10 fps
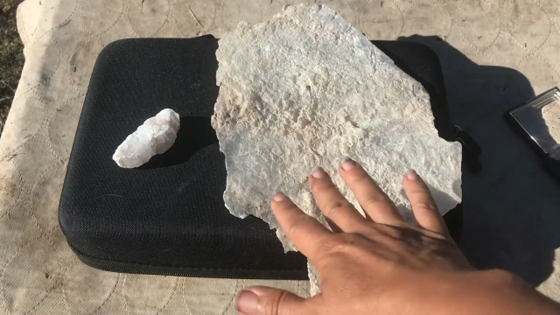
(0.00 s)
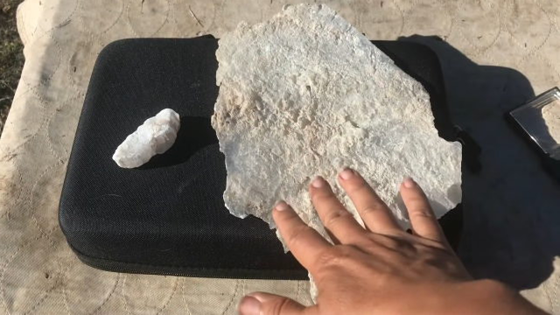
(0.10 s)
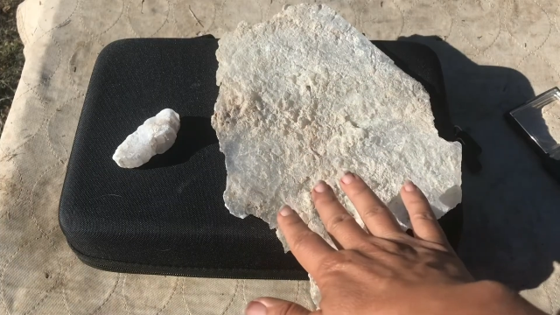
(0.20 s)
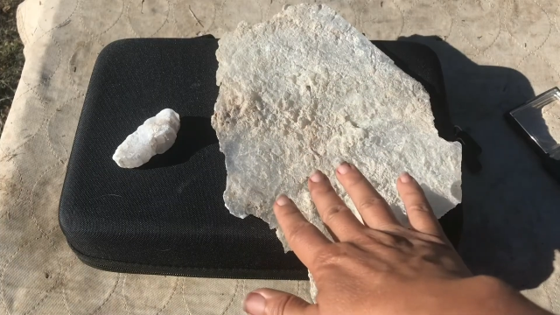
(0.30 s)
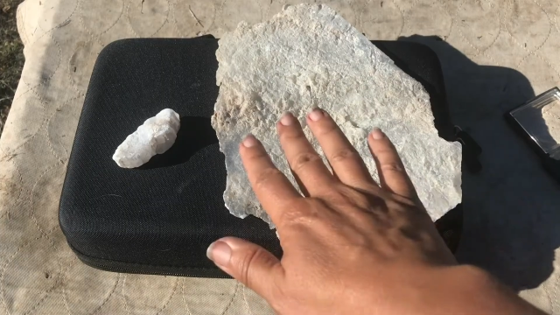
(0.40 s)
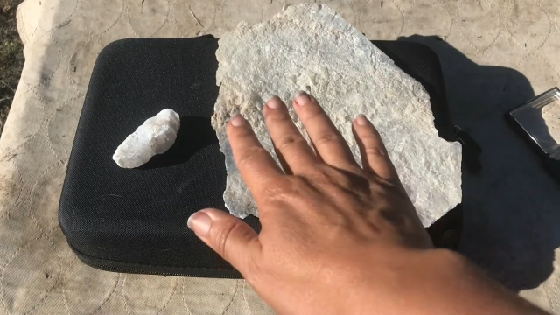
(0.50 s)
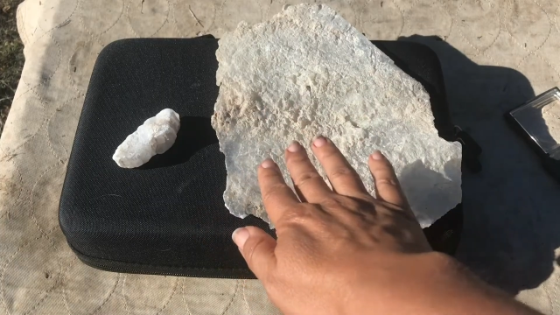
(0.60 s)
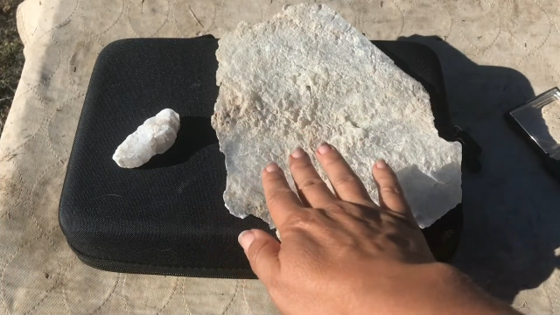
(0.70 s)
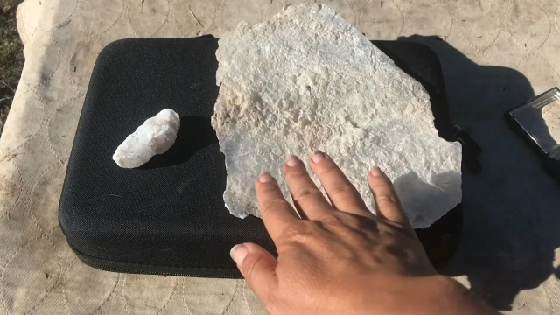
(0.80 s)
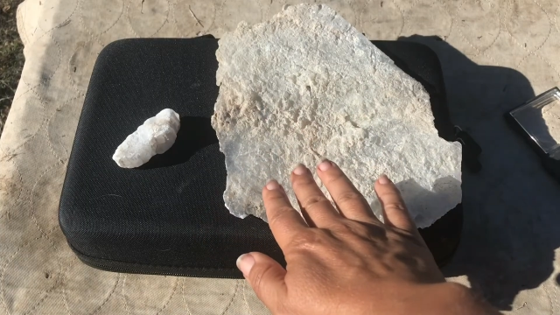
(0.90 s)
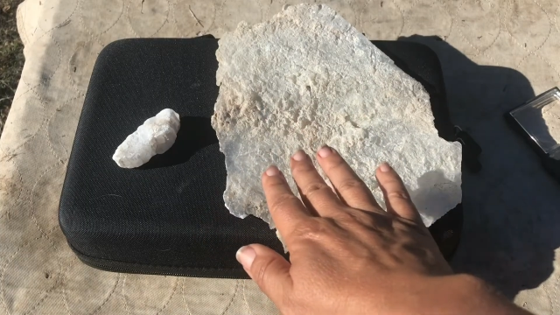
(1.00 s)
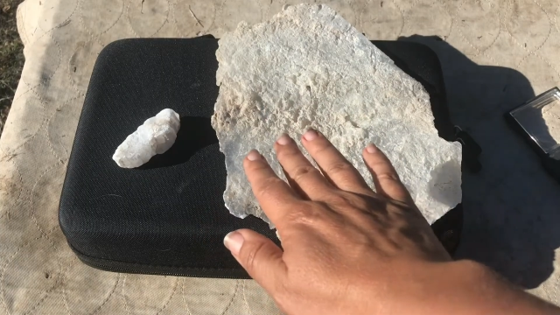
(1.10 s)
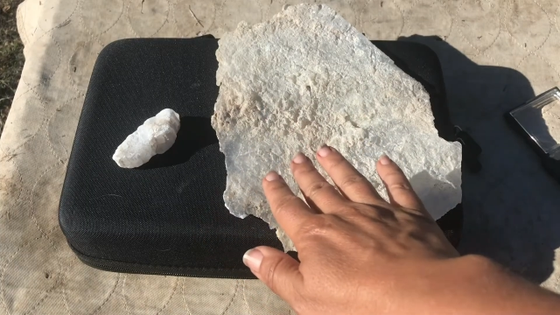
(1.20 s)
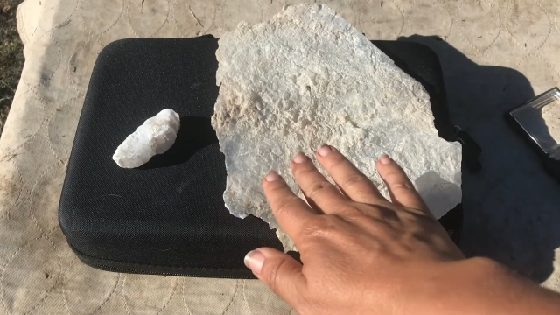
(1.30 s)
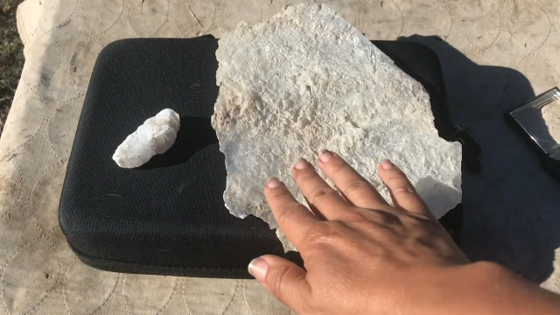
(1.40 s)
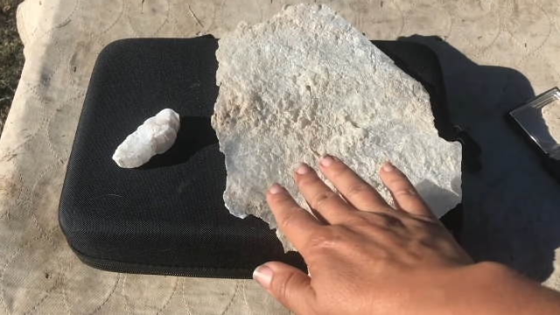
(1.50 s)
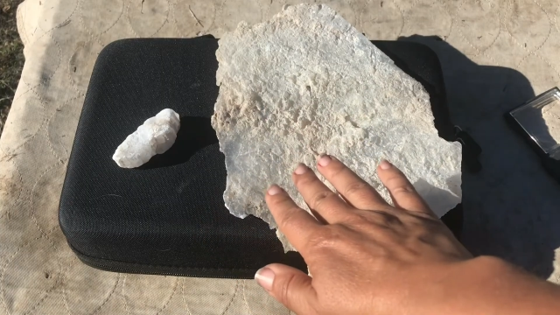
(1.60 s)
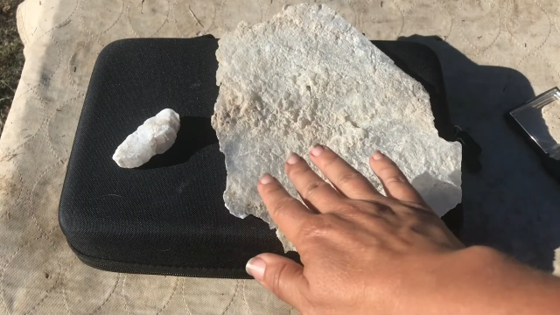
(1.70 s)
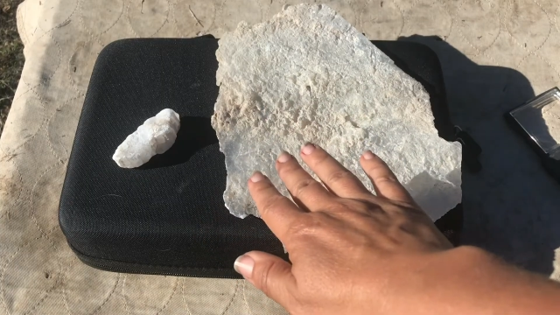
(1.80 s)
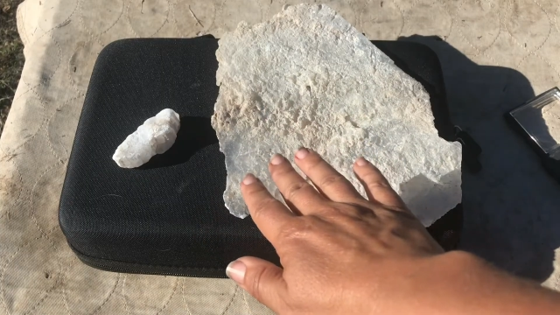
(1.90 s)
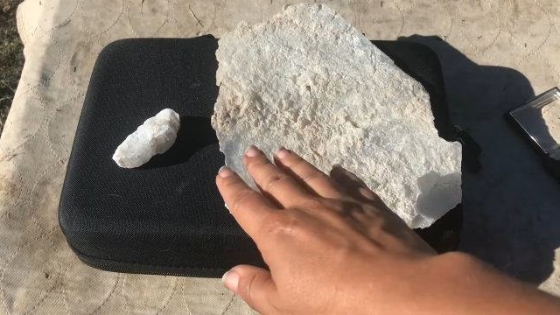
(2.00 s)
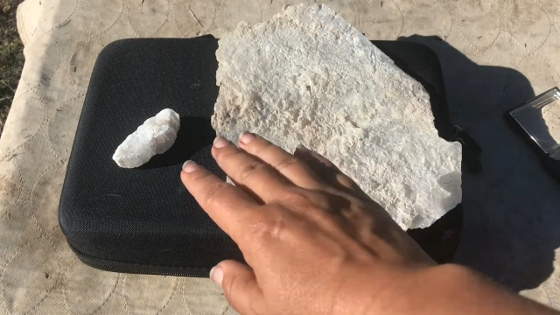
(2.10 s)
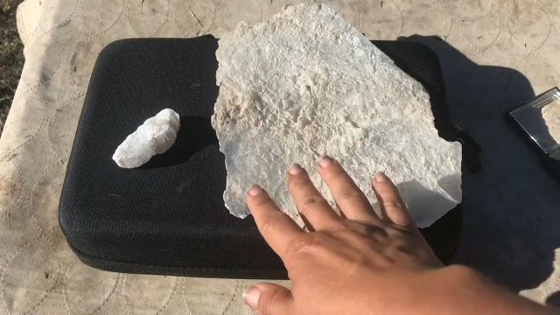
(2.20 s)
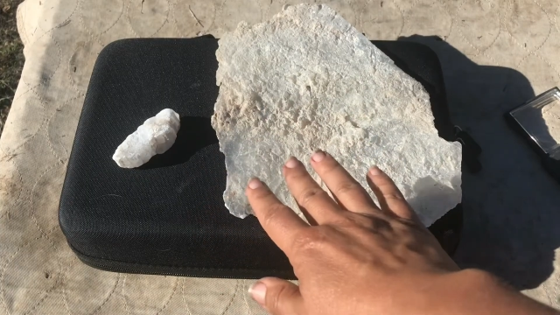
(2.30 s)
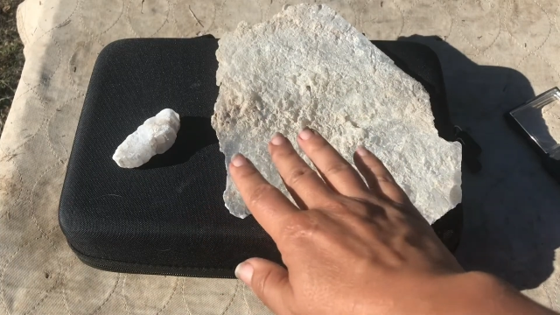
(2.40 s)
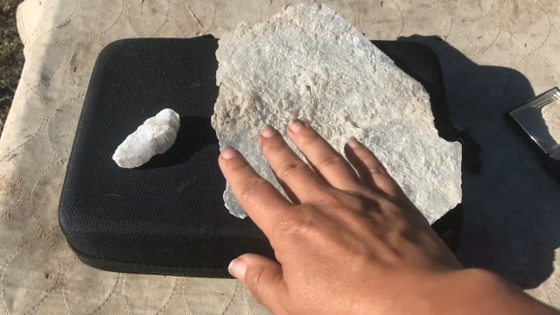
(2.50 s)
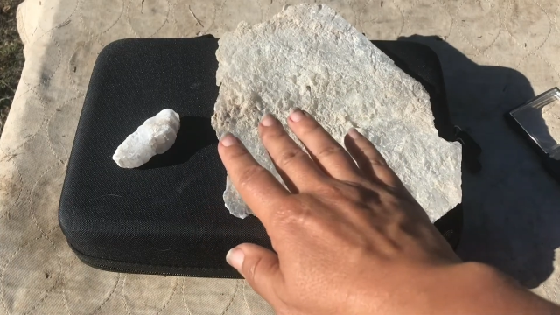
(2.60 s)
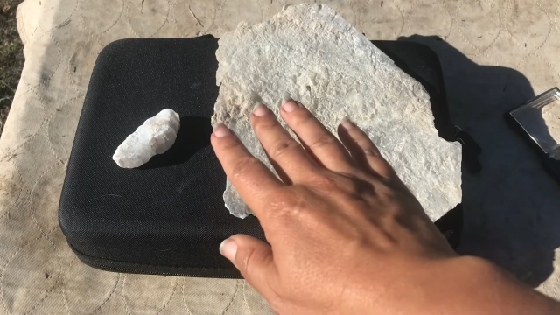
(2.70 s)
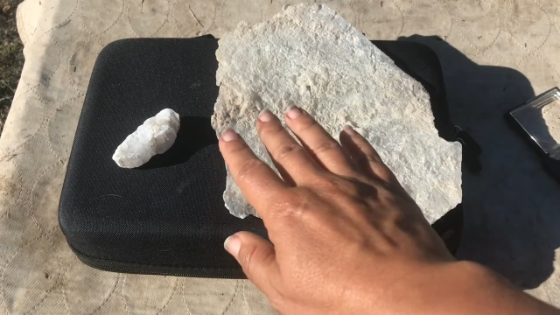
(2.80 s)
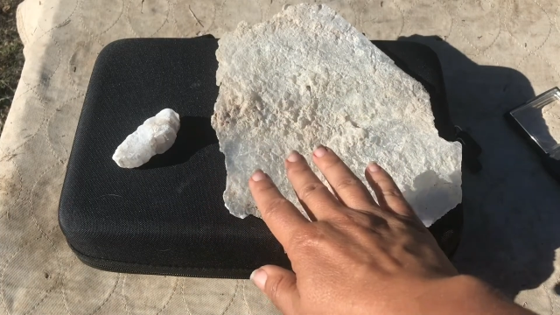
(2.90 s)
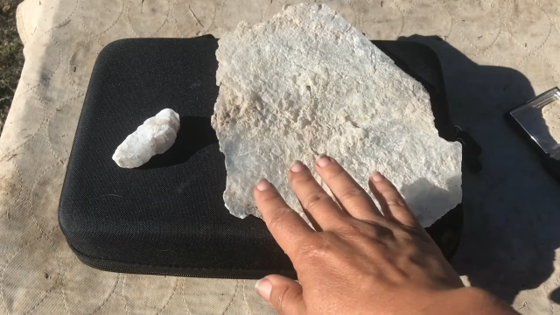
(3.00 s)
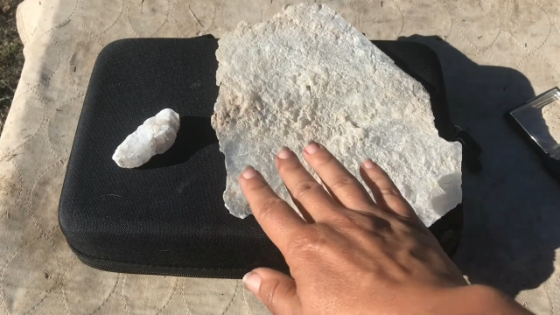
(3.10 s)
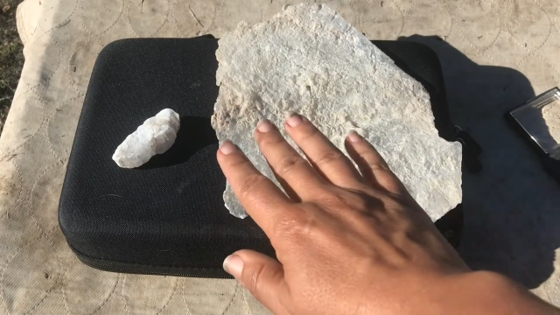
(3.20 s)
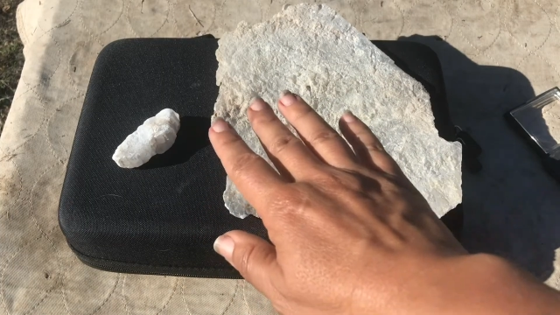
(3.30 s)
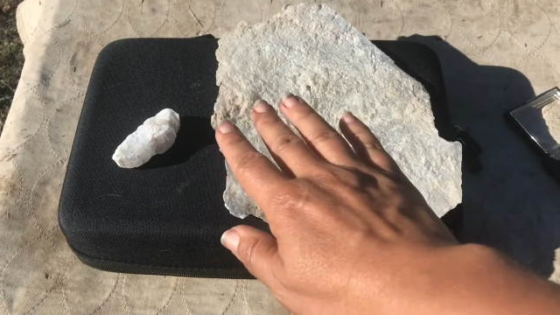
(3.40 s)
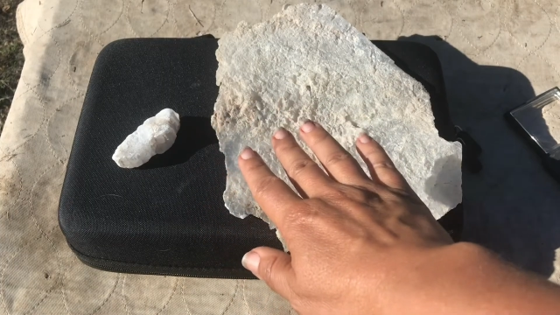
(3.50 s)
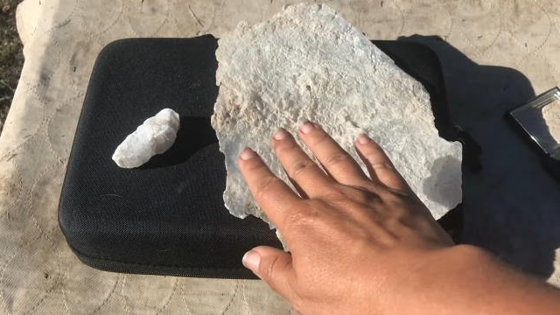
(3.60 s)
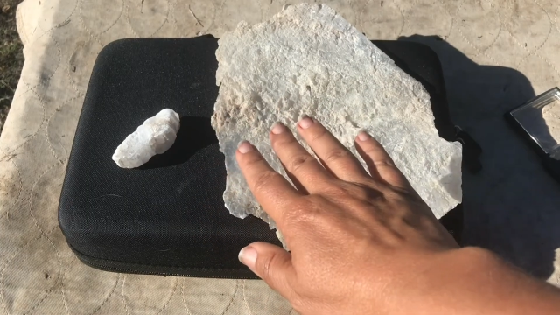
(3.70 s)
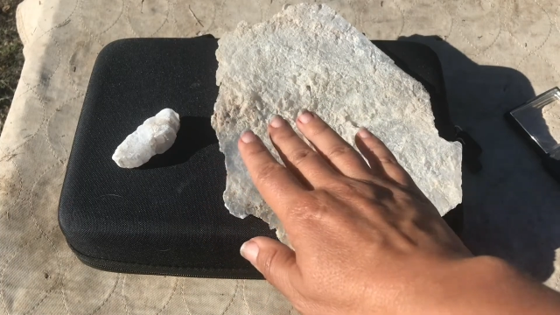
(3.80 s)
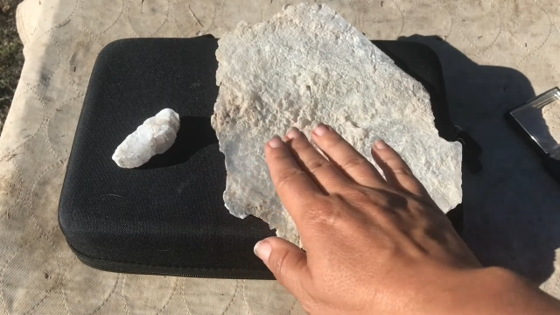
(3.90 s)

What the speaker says: No face is visible, so there are no lips to read.